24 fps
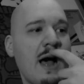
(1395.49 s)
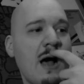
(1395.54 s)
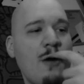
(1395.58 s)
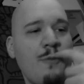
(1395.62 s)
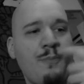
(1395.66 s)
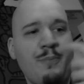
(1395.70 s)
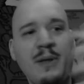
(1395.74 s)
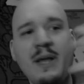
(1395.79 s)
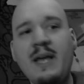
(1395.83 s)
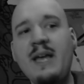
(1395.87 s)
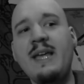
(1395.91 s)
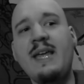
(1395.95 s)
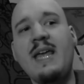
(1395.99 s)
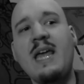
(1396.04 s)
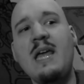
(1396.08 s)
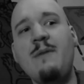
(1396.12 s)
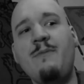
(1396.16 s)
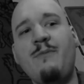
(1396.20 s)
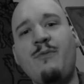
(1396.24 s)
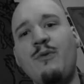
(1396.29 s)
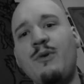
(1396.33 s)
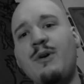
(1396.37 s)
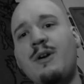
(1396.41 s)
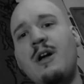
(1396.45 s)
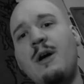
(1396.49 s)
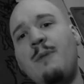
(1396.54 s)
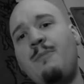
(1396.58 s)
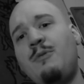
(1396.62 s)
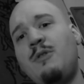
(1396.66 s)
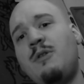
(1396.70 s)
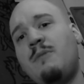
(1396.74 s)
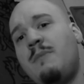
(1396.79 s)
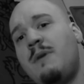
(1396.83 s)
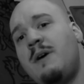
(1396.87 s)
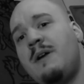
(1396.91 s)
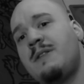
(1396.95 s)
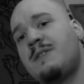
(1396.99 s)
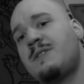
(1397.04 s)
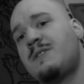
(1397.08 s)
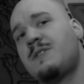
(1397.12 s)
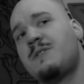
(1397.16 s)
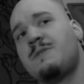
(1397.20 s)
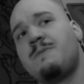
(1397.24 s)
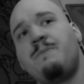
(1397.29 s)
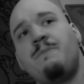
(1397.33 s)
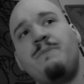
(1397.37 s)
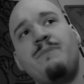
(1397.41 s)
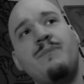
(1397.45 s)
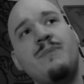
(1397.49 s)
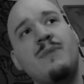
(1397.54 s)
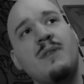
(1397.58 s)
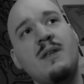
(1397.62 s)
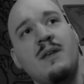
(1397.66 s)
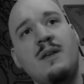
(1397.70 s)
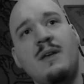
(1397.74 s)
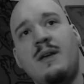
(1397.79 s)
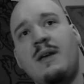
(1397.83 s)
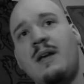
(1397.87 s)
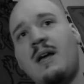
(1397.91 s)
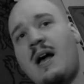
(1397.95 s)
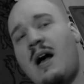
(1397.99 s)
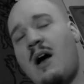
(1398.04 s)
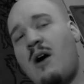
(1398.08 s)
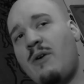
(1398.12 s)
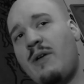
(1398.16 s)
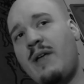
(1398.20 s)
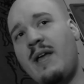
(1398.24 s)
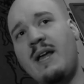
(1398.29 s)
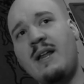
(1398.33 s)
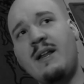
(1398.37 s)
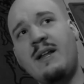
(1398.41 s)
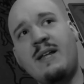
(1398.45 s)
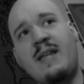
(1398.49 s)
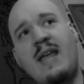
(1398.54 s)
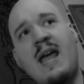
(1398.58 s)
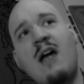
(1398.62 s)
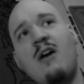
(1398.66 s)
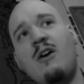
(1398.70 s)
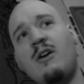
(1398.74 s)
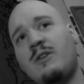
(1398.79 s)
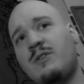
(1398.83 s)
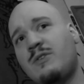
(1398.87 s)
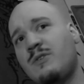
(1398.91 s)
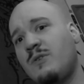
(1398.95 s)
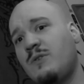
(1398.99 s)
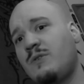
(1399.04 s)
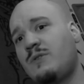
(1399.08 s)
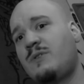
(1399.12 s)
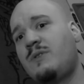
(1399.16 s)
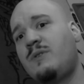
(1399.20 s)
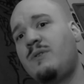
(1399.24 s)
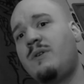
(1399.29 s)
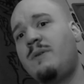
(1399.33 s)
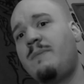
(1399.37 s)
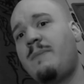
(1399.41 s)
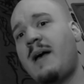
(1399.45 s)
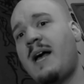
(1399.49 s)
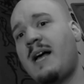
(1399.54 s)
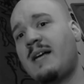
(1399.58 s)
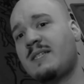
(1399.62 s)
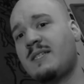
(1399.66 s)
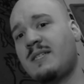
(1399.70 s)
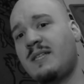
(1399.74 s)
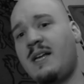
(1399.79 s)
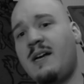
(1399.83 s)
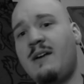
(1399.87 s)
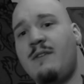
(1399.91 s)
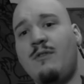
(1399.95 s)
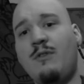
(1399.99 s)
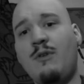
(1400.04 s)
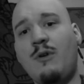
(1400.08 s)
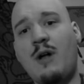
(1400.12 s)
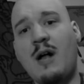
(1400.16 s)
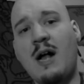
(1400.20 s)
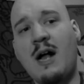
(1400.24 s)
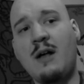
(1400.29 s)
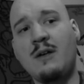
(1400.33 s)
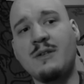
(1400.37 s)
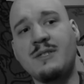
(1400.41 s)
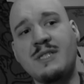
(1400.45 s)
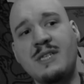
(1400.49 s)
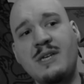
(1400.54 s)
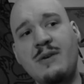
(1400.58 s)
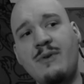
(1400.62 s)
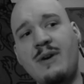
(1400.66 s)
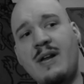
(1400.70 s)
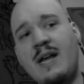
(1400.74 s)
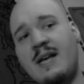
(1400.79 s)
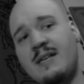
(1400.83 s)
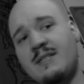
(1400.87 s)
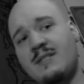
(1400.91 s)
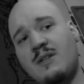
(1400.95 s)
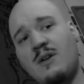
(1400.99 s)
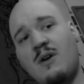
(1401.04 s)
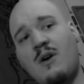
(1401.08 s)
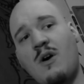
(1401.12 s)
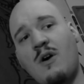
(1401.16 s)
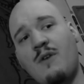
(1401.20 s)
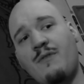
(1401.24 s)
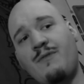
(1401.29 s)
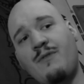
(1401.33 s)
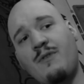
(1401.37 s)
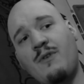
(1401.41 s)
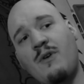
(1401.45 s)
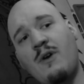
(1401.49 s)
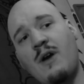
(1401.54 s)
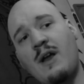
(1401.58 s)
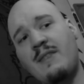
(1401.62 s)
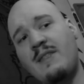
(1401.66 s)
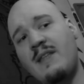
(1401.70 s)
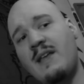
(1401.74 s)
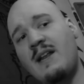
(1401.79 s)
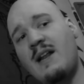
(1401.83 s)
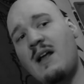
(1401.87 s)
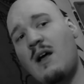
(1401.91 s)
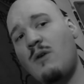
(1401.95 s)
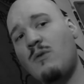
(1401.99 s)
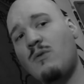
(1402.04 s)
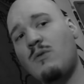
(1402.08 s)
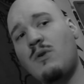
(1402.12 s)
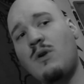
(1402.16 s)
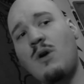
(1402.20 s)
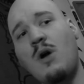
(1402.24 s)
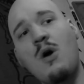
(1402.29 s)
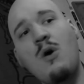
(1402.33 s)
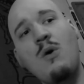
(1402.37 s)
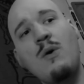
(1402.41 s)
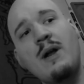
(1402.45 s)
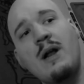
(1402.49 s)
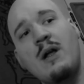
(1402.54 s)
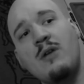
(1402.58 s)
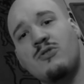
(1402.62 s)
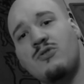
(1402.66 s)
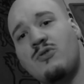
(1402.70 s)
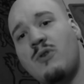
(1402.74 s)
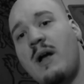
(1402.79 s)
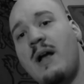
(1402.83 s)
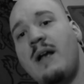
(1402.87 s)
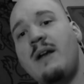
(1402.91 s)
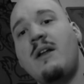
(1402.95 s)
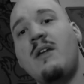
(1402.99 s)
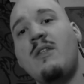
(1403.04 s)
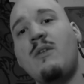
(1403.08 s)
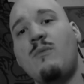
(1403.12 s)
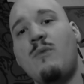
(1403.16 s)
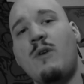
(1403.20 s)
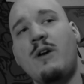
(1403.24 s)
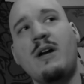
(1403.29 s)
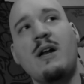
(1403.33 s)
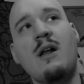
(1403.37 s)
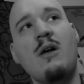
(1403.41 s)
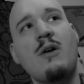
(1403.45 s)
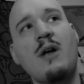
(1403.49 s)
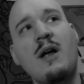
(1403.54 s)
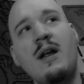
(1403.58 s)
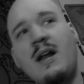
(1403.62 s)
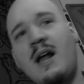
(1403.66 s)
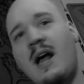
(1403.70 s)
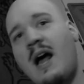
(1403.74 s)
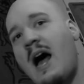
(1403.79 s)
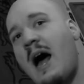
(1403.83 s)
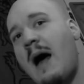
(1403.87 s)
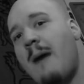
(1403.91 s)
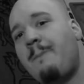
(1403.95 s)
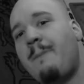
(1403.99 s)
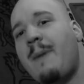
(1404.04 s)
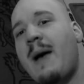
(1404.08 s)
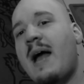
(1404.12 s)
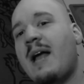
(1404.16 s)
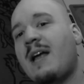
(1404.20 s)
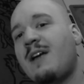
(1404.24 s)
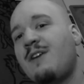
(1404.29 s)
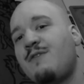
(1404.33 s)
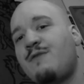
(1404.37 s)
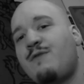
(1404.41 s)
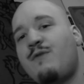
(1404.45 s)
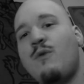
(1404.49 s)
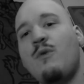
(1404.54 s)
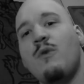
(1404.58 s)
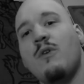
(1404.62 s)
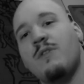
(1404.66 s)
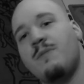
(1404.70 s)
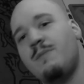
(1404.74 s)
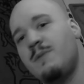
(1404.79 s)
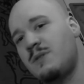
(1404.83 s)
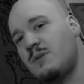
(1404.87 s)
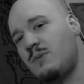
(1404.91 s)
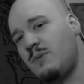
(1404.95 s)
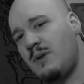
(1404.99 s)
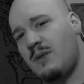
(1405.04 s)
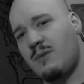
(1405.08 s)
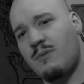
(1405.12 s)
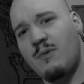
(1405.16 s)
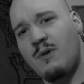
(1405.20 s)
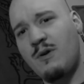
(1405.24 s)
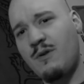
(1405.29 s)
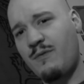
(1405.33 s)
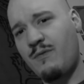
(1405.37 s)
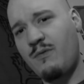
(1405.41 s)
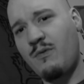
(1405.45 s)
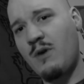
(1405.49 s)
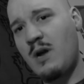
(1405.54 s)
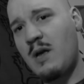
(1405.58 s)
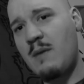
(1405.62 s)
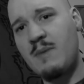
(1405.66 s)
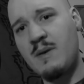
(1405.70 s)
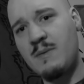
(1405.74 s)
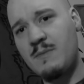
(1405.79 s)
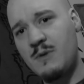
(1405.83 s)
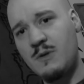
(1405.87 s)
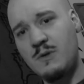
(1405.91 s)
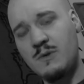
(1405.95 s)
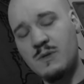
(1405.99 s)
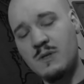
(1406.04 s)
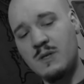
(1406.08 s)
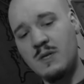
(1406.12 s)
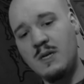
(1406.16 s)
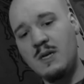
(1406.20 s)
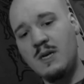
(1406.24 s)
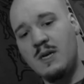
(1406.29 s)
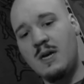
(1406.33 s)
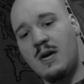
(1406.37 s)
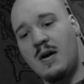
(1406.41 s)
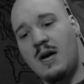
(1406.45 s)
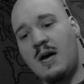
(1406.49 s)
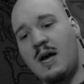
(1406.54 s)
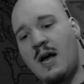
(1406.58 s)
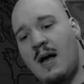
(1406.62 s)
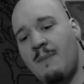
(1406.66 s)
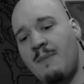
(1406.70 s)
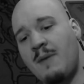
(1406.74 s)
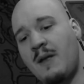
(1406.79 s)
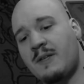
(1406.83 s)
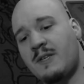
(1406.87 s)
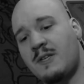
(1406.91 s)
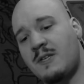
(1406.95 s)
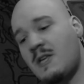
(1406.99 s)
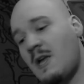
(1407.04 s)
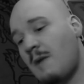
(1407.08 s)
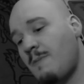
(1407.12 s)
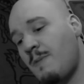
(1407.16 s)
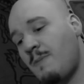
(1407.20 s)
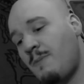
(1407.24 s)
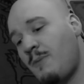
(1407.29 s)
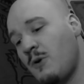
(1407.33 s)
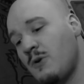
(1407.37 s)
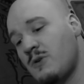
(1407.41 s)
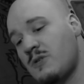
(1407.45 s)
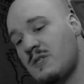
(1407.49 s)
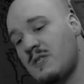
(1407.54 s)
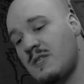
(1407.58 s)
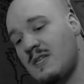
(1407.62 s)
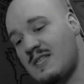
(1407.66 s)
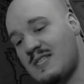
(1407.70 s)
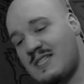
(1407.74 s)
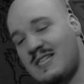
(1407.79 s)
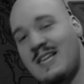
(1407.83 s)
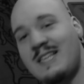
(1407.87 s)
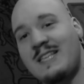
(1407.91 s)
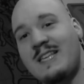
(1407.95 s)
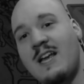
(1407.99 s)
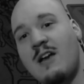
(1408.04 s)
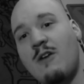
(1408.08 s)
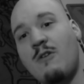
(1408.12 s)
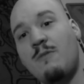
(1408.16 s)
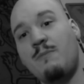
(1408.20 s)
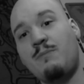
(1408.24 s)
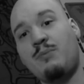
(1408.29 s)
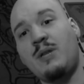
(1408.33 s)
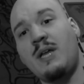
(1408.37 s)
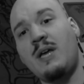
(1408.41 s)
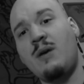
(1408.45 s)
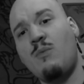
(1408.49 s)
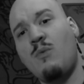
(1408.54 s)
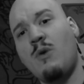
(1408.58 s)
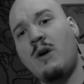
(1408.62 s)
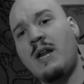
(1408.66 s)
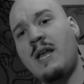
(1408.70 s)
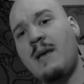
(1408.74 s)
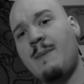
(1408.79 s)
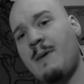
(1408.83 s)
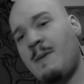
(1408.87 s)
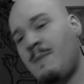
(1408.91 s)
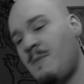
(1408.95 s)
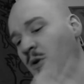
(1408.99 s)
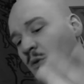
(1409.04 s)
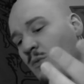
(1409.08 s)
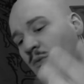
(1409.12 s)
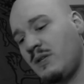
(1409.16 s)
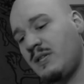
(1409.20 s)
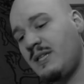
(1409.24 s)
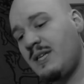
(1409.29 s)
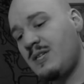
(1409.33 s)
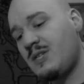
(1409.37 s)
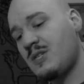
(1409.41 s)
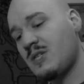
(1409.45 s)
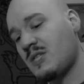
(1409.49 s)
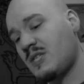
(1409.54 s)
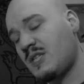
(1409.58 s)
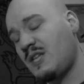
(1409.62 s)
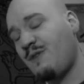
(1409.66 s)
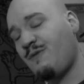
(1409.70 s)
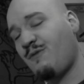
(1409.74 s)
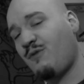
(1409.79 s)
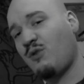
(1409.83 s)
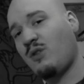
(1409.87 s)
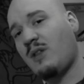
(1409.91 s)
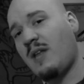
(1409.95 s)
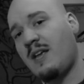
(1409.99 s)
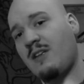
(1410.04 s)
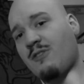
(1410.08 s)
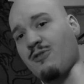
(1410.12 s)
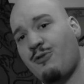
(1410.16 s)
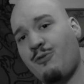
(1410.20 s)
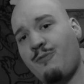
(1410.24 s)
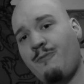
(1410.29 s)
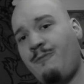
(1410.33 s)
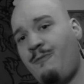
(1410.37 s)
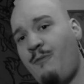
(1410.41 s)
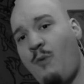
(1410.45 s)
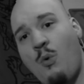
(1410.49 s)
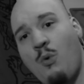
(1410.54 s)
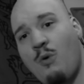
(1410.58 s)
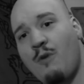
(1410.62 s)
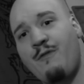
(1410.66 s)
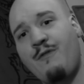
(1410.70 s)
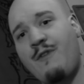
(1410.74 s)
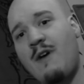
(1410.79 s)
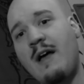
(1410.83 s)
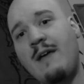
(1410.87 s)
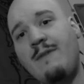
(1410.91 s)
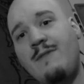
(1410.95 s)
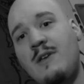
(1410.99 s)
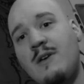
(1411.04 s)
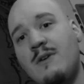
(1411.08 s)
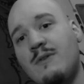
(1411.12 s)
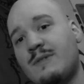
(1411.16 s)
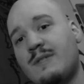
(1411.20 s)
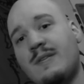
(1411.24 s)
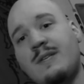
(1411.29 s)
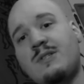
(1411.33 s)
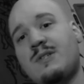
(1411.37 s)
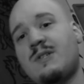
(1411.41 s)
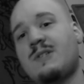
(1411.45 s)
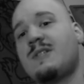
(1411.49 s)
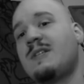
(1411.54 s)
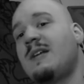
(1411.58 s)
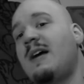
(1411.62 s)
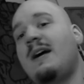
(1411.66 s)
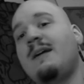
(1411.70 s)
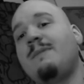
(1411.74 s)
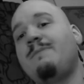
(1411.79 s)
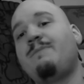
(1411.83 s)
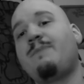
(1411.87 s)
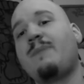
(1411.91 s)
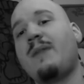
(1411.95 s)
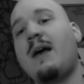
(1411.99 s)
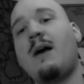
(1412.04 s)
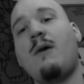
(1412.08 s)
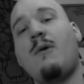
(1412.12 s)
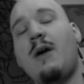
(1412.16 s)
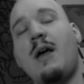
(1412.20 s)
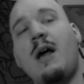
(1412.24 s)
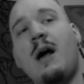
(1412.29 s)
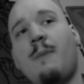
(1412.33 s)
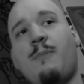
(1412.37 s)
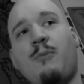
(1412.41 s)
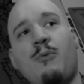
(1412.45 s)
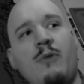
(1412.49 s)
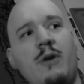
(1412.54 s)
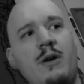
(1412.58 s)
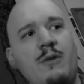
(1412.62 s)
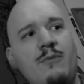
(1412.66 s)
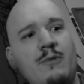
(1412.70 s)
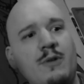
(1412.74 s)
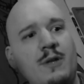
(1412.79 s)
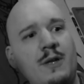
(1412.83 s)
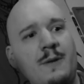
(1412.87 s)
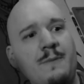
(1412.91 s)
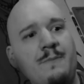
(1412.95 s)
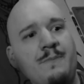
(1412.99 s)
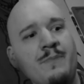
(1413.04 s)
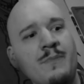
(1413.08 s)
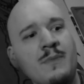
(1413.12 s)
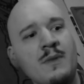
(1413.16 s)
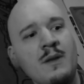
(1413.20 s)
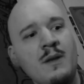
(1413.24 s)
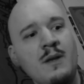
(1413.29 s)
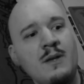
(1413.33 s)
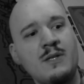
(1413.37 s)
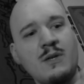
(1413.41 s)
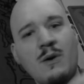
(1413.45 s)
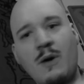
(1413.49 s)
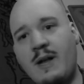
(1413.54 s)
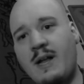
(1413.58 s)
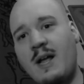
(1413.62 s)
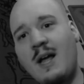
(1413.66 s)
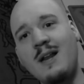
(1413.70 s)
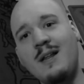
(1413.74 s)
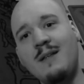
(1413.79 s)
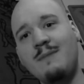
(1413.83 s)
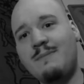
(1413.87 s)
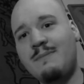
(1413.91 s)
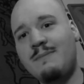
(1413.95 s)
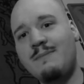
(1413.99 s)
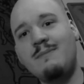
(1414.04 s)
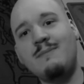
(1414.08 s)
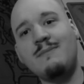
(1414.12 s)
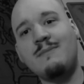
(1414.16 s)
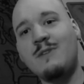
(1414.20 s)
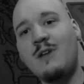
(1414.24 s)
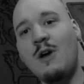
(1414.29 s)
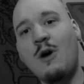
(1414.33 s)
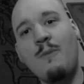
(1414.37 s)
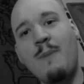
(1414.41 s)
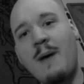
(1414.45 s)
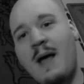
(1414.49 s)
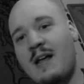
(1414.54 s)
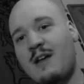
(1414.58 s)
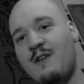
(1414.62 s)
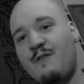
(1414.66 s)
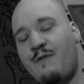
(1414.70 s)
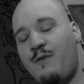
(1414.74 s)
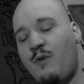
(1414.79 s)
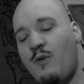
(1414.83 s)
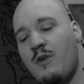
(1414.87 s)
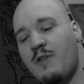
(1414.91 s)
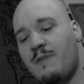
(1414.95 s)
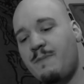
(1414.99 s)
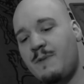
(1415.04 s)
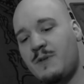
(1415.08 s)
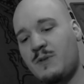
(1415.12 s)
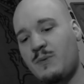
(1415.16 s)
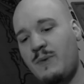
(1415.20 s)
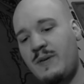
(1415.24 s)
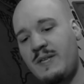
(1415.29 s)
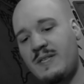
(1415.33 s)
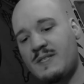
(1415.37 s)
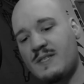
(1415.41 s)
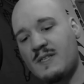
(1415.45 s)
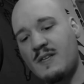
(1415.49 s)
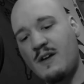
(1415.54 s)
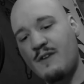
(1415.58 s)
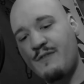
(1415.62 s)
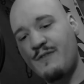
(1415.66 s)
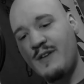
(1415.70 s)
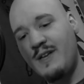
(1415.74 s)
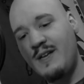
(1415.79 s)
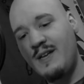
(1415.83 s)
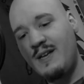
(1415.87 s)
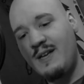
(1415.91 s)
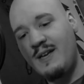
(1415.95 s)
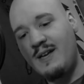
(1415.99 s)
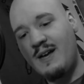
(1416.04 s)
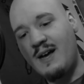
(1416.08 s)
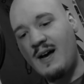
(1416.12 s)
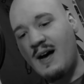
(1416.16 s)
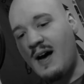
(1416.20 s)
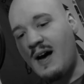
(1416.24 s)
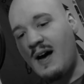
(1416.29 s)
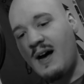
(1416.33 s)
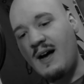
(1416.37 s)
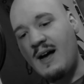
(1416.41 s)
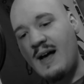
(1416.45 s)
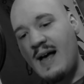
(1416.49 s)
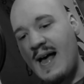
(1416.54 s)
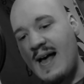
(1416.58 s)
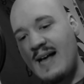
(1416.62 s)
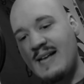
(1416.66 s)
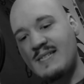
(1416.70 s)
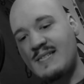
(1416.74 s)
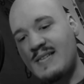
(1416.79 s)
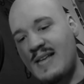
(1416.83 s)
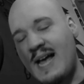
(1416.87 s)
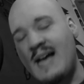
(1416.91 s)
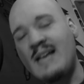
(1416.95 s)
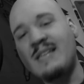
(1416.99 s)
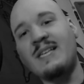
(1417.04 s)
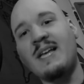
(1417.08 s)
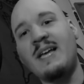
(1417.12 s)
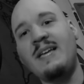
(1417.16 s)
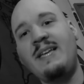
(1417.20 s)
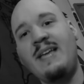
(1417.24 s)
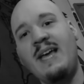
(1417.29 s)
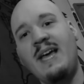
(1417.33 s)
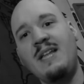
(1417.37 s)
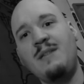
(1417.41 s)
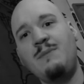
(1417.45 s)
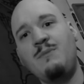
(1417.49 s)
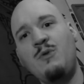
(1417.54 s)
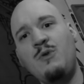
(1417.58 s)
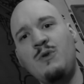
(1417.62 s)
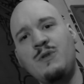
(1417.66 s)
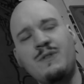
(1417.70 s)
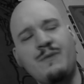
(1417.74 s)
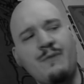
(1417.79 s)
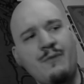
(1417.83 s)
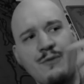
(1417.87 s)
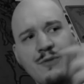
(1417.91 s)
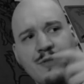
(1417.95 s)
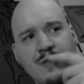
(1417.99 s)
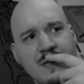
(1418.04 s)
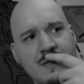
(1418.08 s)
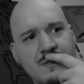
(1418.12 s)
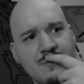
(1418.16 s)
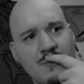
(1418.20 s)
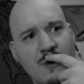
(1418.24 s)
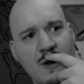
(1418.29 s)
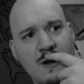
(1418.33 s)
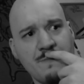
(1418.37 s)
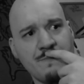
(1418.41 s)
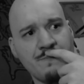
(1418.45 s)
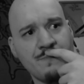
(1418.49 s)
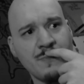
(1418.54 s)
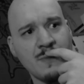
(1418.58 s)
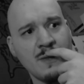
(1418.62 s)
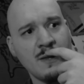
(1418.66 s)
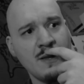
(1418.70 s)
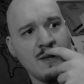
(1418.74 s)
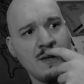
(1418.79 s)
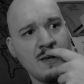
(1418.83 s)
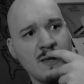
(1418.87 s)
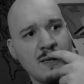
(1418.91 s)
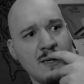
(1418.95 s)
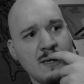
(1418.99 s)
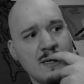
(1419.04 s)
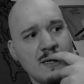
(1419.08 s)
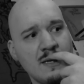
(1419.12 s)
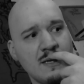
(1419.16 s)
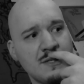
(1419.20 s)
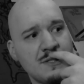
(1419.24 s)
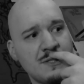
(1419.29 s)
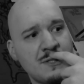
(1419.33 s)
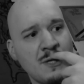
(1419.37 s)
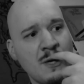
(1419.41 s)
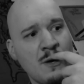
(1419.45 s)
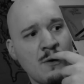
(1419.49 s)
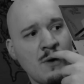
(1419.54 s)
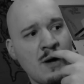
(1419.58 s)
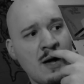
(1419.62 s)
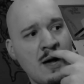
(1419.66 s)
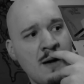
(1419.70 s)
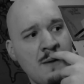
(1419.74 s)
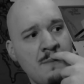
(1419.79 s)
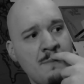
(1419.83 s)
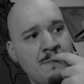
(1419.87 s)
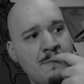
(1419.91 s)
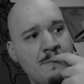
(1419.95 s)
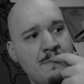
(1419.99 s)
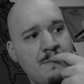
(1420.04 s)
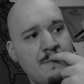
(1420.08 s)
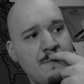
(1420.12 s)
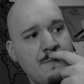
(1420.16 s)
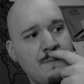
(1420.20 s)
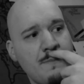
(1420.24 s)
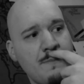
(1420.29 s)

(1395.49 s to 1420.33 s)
I'll play a game for a couple of months. I'll get a character or two to max level. I'll see what it has to offer. And then I'll go and I'll try another one. And I'll kind of hop back and forth between 3 or 4 MMOs. I'm not the type of person to sit there and play one MMO religiously for like 4 or 5 years. That's just not how I operate, really. So I kind of go back and forth between stuff as I get in moods for things, right? So